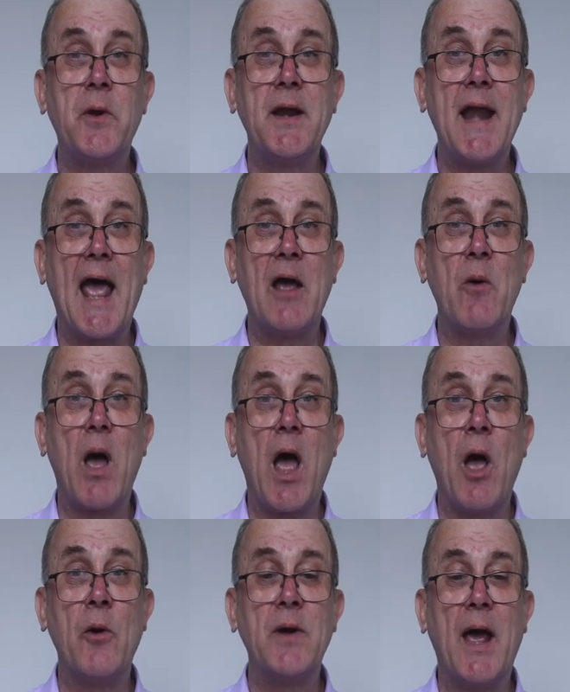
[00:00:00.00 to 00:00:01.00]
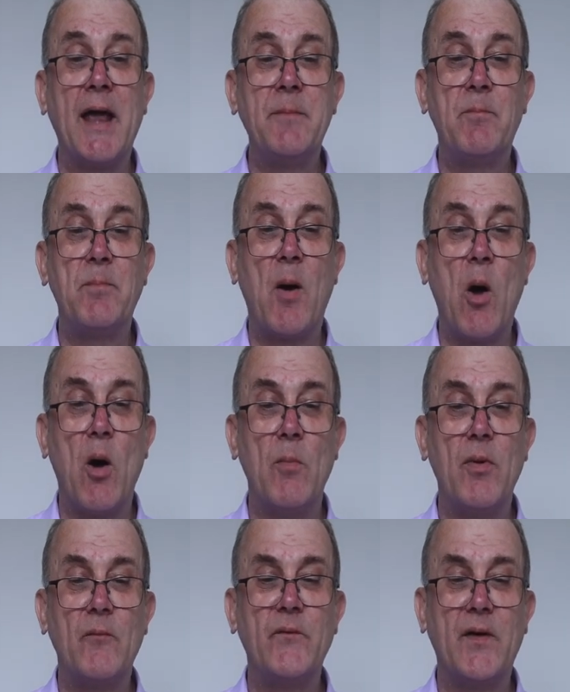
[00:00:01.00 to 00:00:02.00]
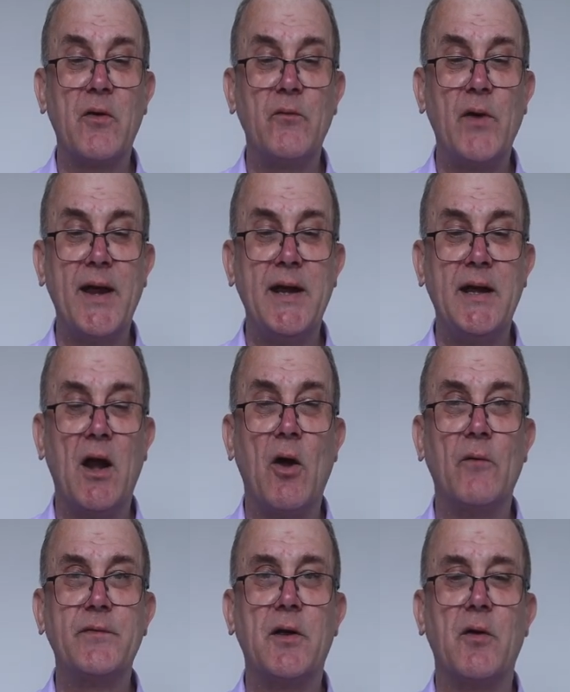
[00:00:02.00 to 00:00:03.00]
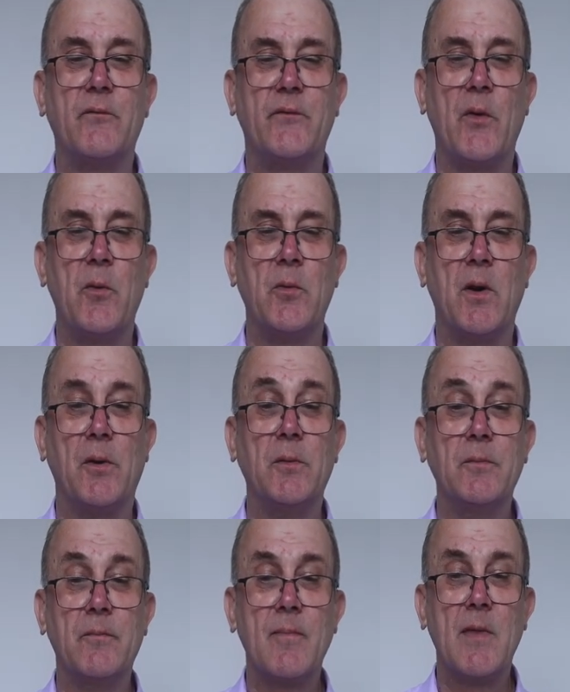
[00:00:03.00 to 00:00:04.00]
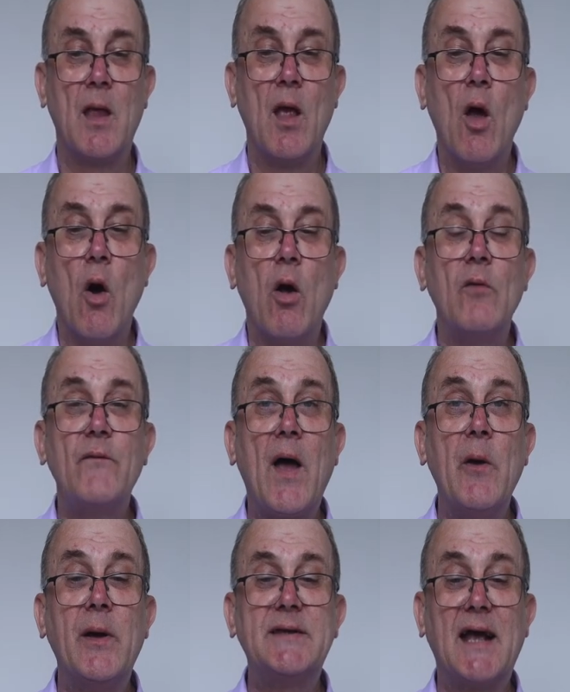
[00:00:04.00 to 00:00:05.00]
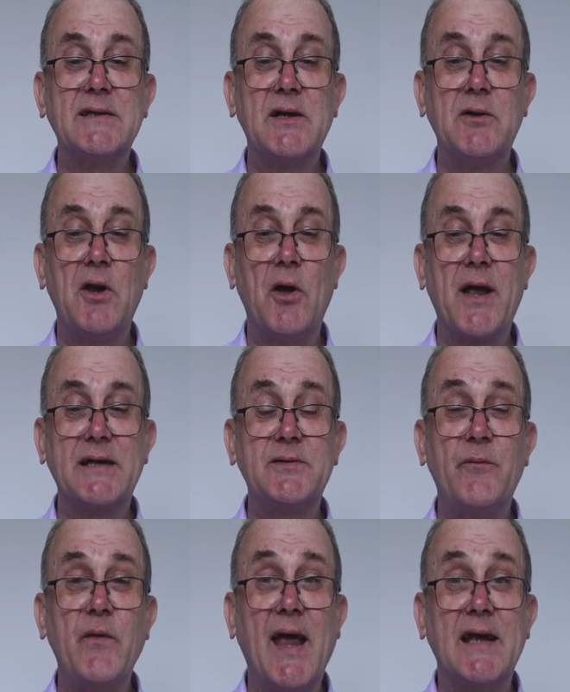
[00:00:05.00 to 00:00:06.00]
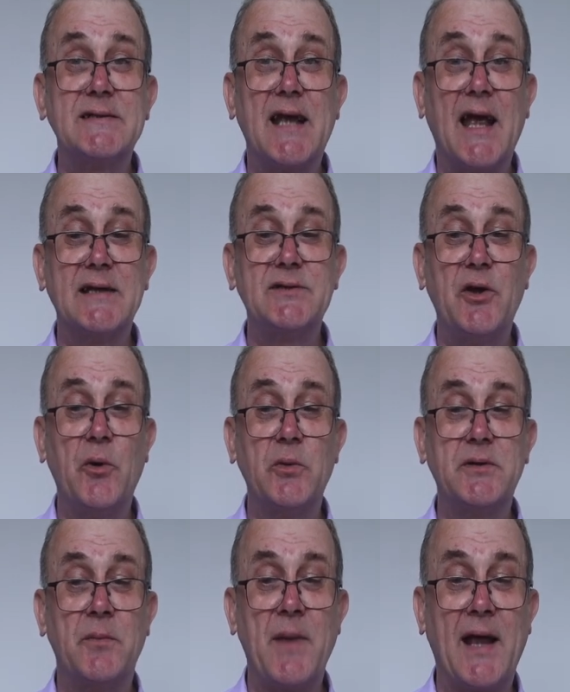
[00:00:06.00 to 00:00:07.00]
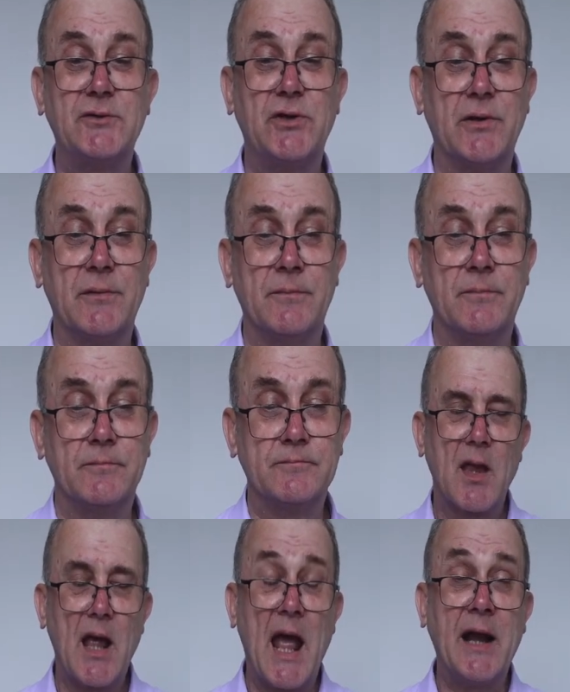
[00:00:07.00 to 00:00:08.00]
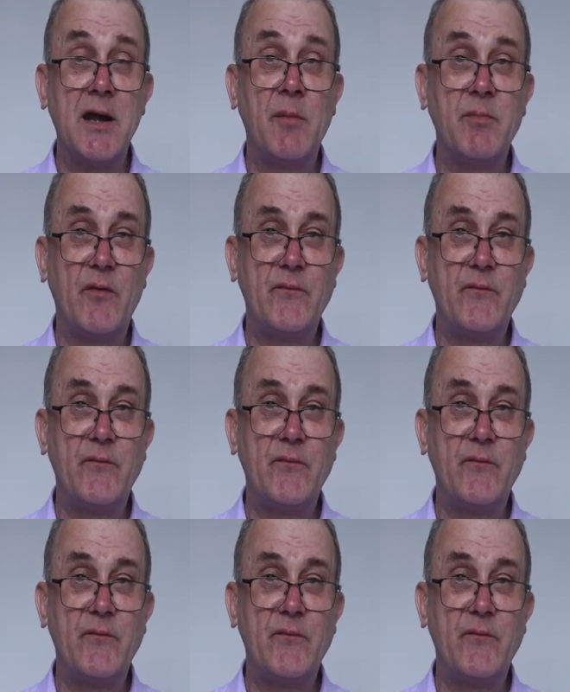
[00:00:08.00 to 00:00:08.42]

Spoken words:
can now own a pop figurine of the Cthulhu, although it doesn't look as fierce as you would imagine. At number